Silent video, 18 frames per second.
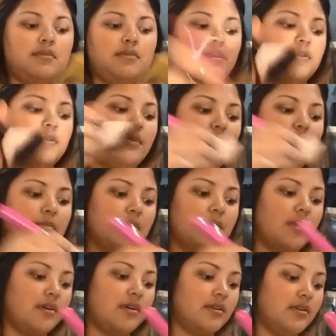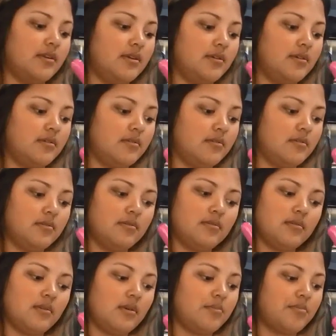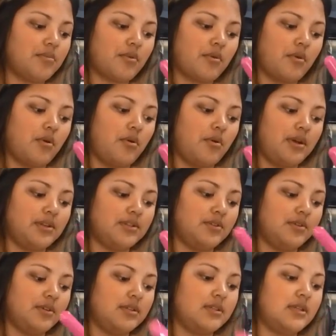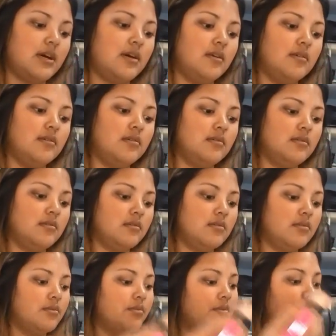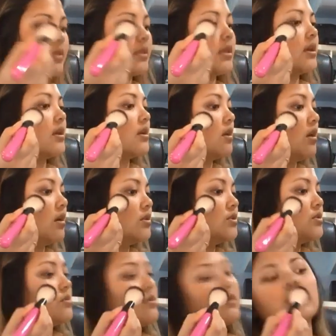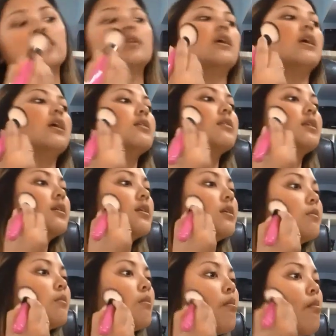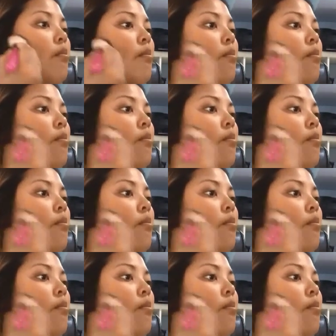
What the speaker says: By the way, I'm not a pro, as you can tell, with like contouring and highlighting.